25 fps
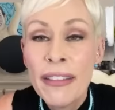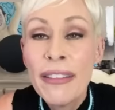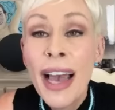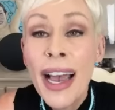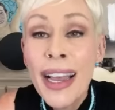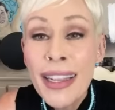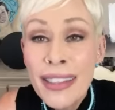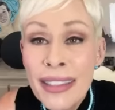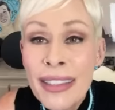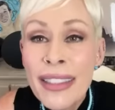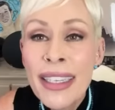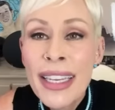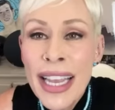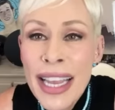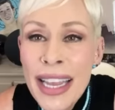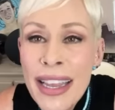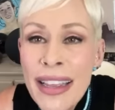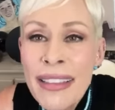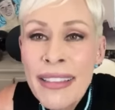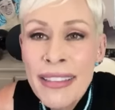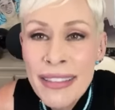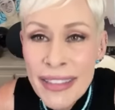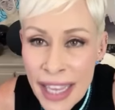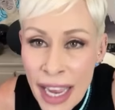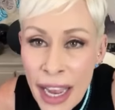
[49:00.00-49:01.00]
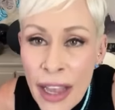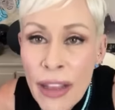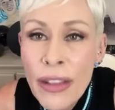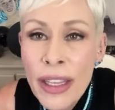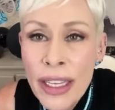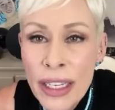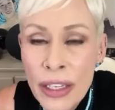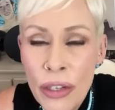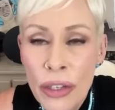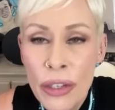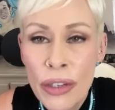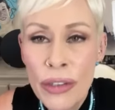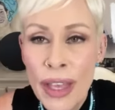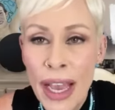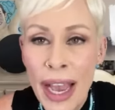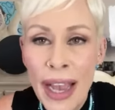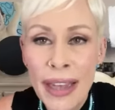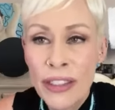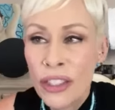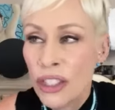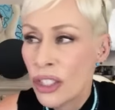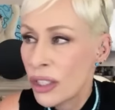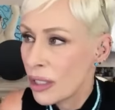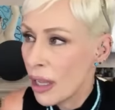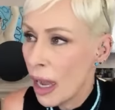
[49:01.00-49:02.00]
That's Keith telling her
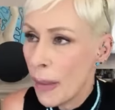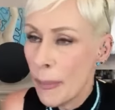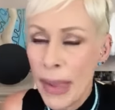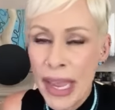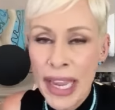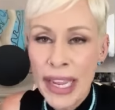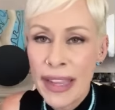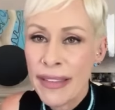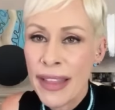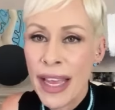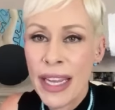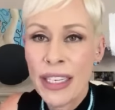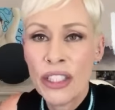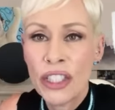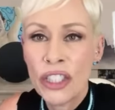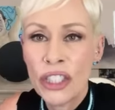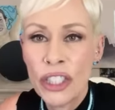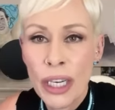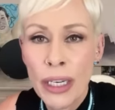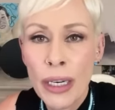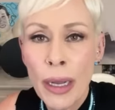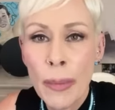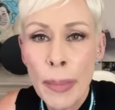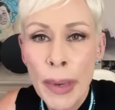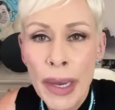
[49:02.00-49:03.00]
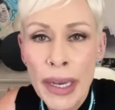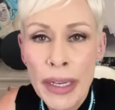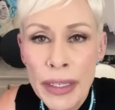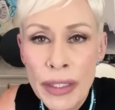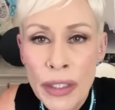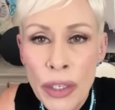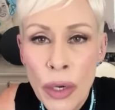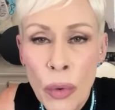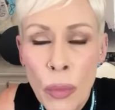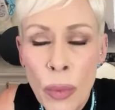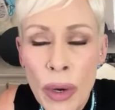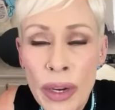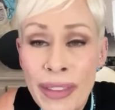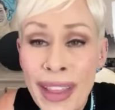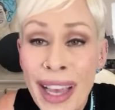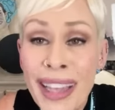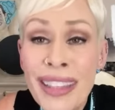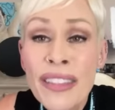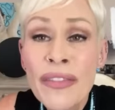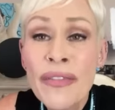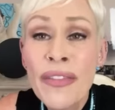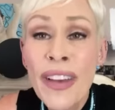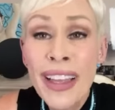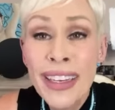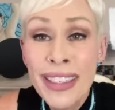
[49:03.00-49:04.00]
that. She's not making that shit up out of nowhere.
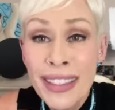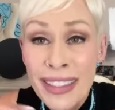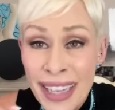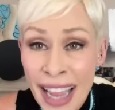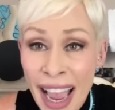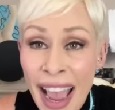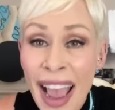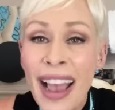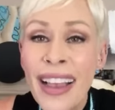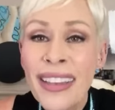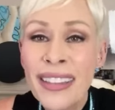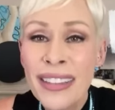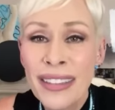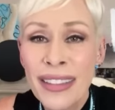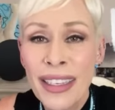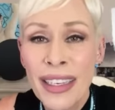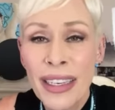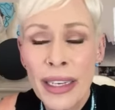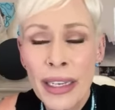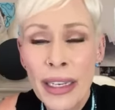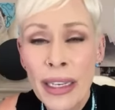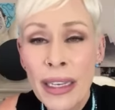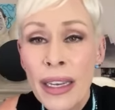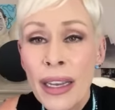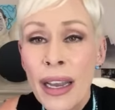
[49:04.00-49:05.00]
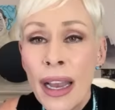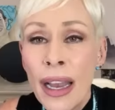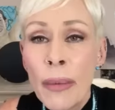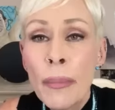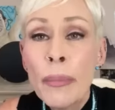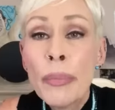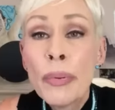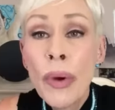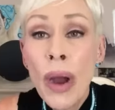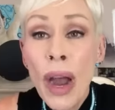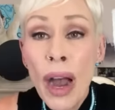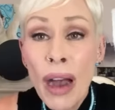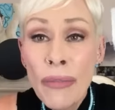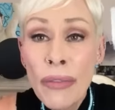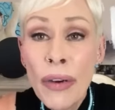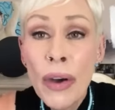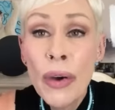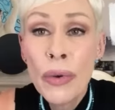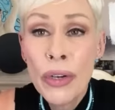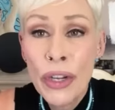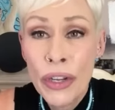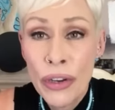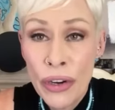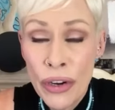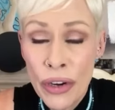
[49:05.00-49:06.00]
That's fantastic.
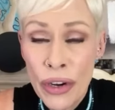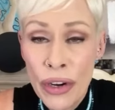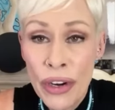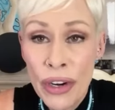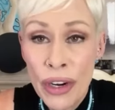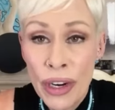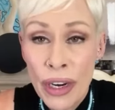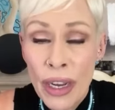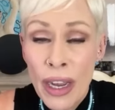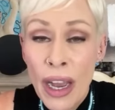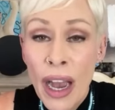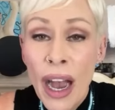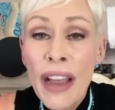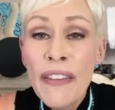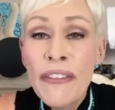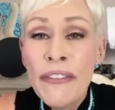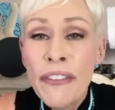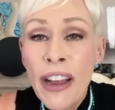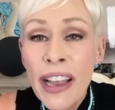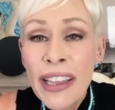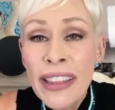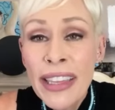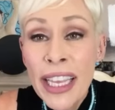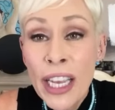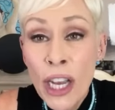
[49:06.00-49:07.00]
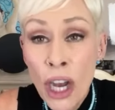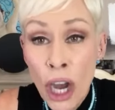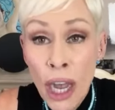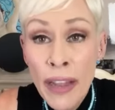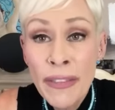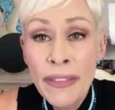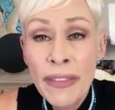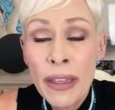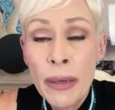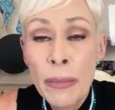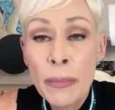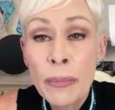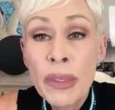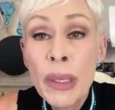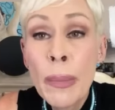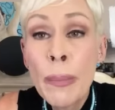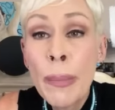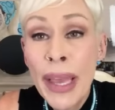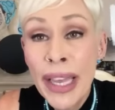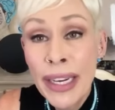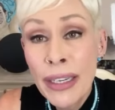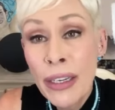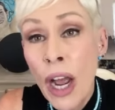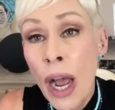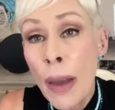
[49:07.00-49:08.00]
Bravo to her. I finally caught them. The
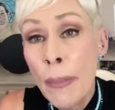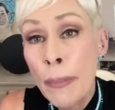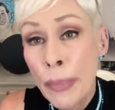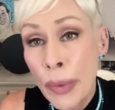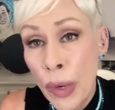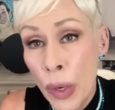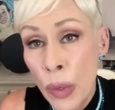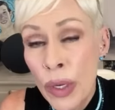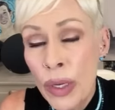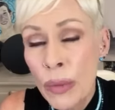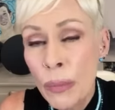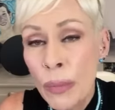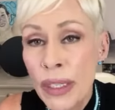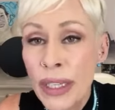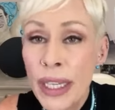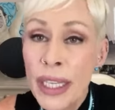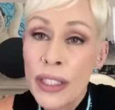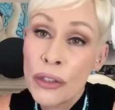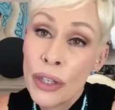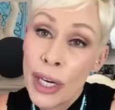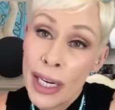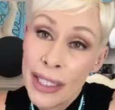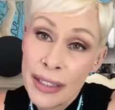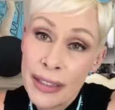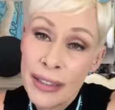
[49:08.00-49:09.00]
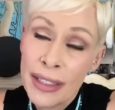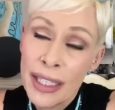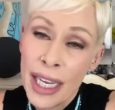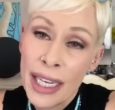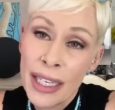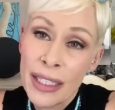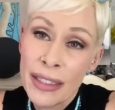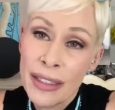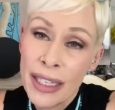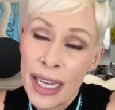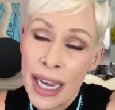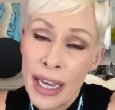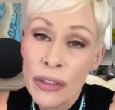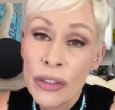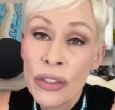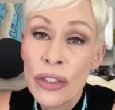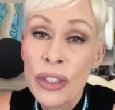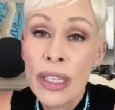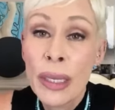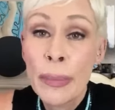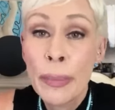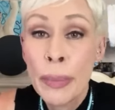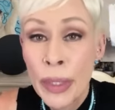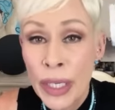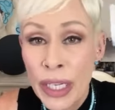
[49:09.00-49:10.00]
bed got broken when they tried to take it down, so
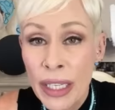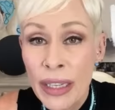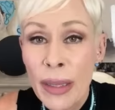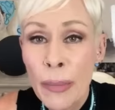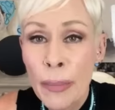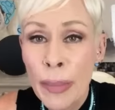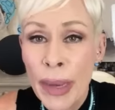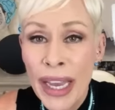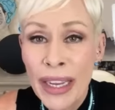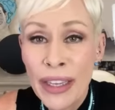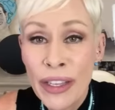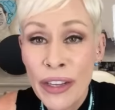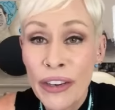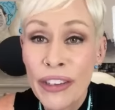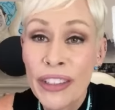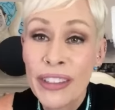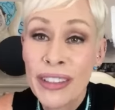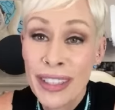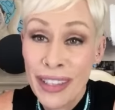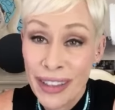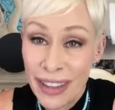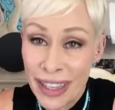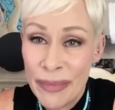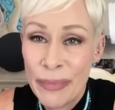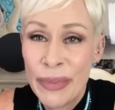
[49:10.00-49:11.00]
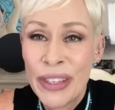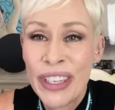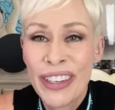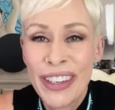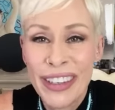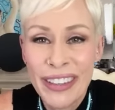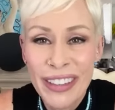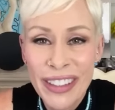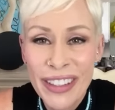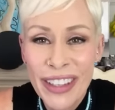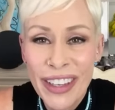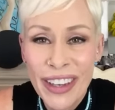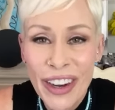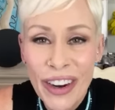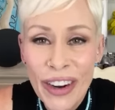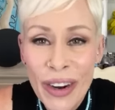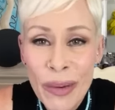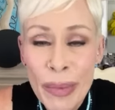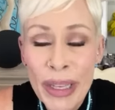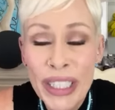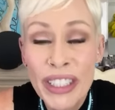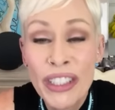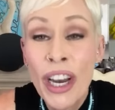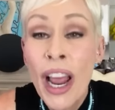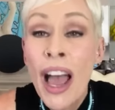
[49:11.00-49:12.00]
they put it in the backyard until I took it to the
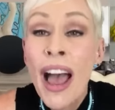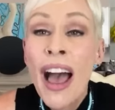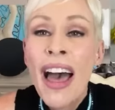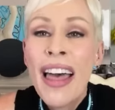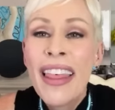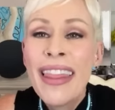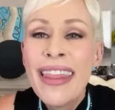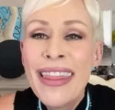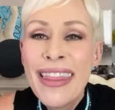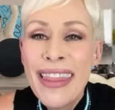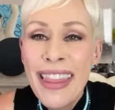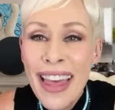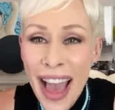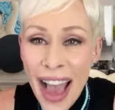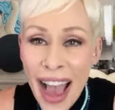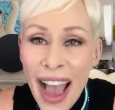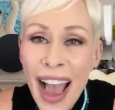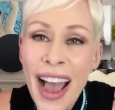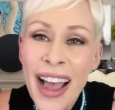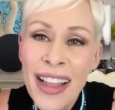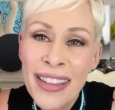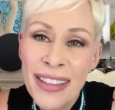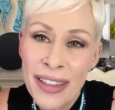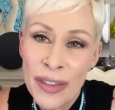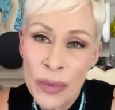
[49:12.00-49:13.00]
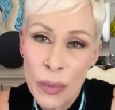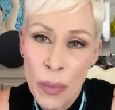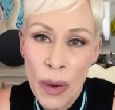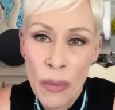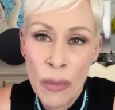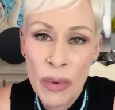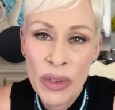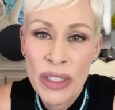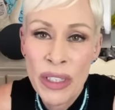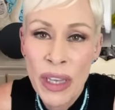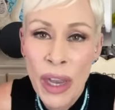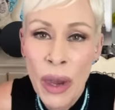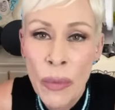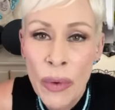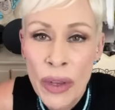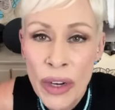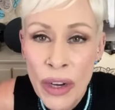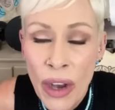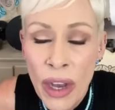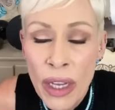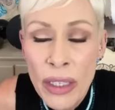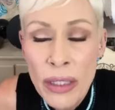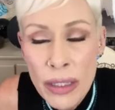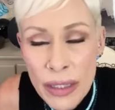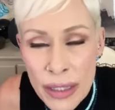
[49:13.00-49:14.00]
garbage. That's what was going
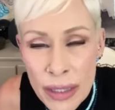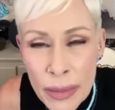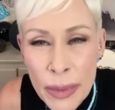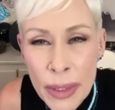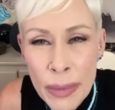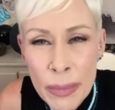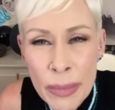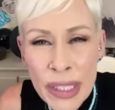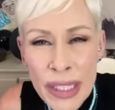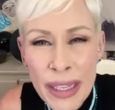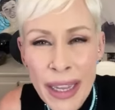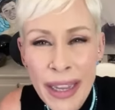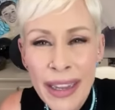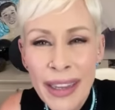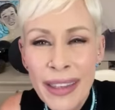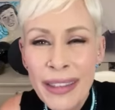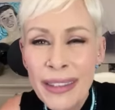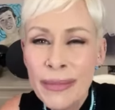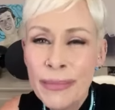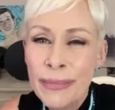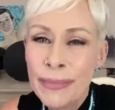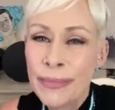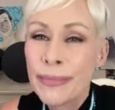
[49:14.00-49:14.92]
on. You see what I'm saying?